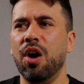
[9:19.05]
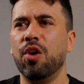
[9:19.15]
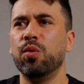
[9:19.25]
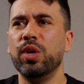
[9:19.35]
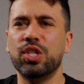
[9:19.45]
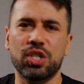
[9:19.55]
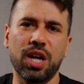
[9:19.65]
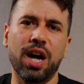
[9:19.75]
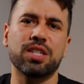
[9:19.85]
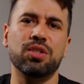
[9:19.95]
on which
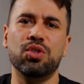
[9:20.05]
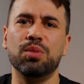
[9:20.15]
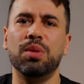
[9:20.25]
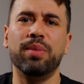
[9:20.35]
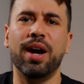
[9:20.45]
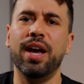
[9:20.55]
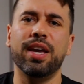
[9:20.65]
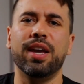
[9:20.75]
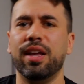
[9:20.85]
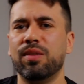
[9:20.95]
stocks you should be
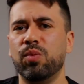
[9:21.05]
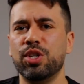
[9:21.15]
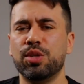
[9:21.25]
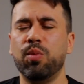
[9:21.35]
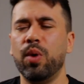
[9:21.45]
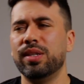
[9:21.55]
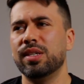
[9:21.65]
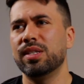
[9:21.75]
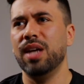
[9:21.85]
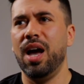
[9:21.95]
buying at which
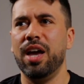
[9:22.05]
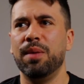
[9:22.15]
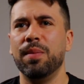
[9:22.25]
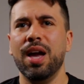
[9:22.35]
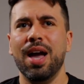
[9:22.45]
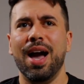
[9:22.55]
point in time.